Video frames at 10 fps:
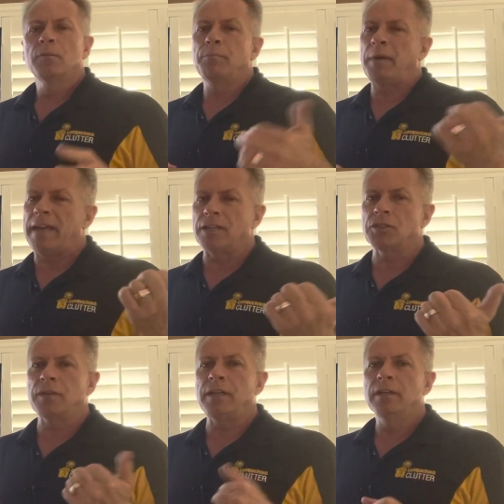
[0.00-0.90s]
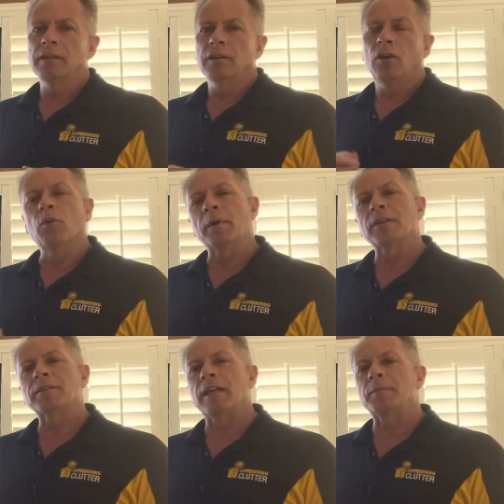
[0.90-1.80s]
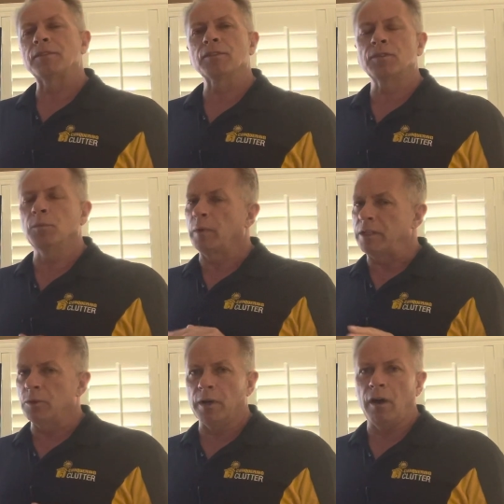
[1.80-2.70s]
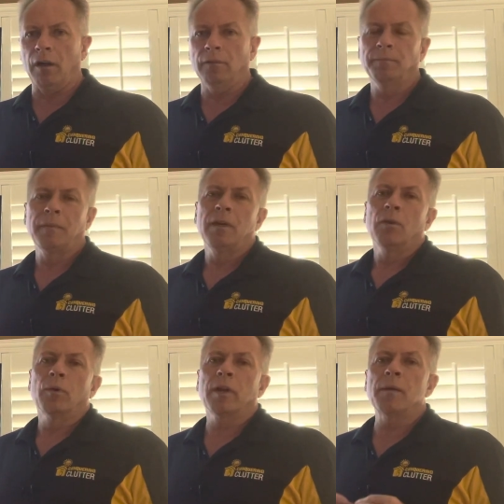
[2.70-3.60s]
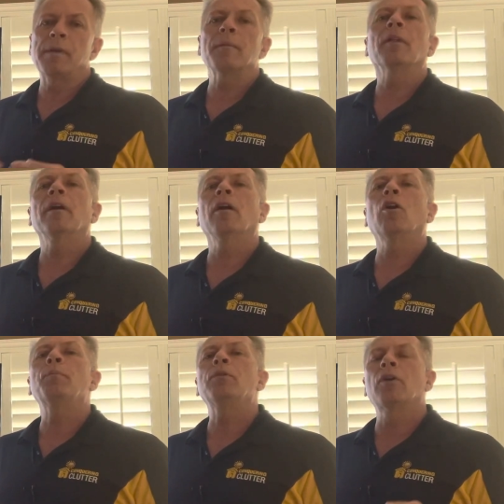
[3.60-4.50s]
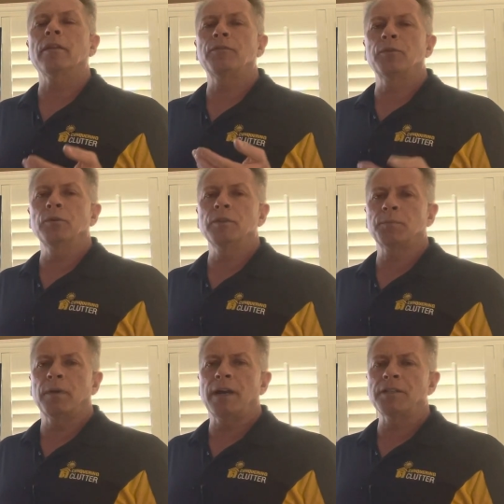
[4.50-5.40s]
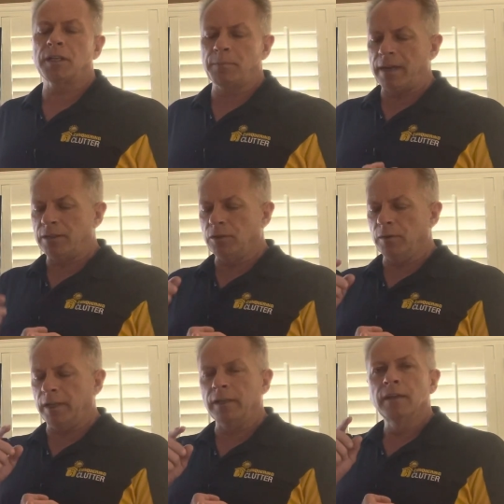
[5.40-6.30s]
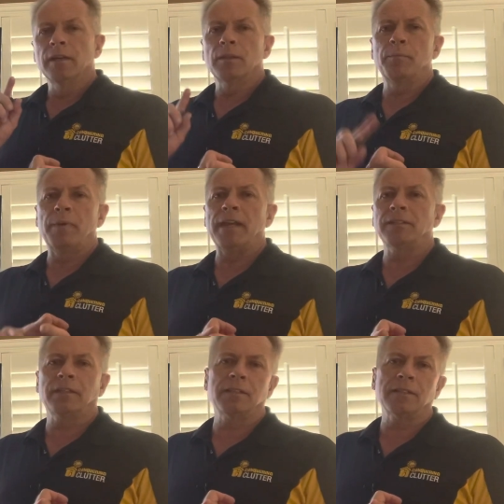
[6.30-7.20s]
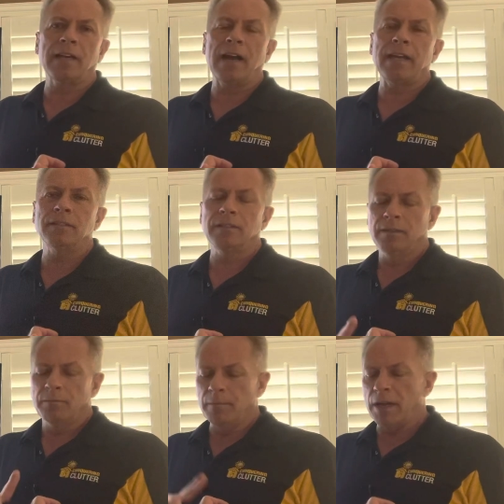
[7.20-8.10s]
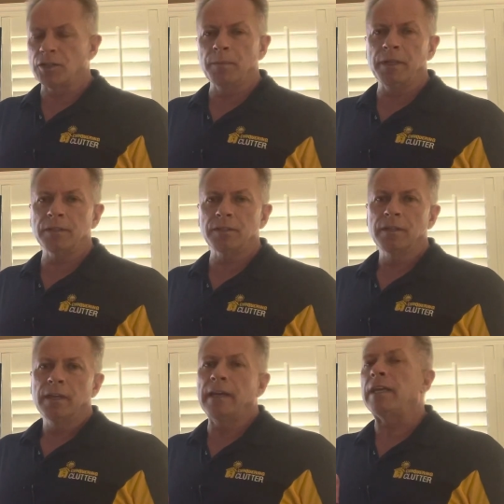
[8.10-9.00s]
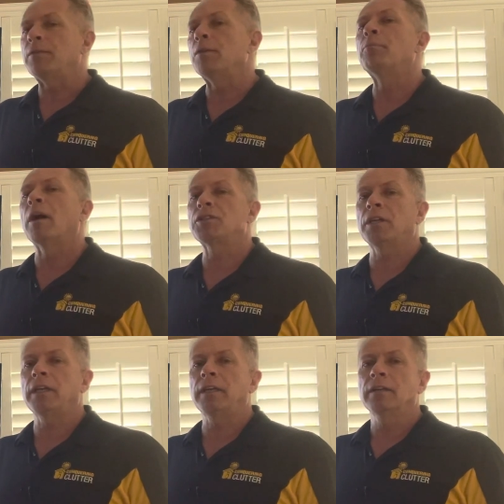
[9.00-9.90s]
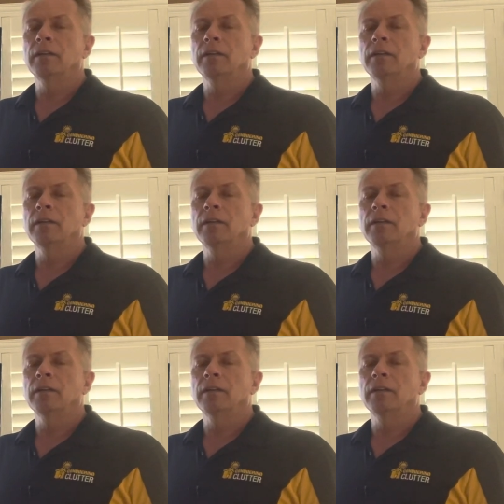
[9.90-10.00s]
pantry, home entertainment system, we do it all. We're going to be able to help you get through this project by doing the basic designs, measurements, and even budgeting.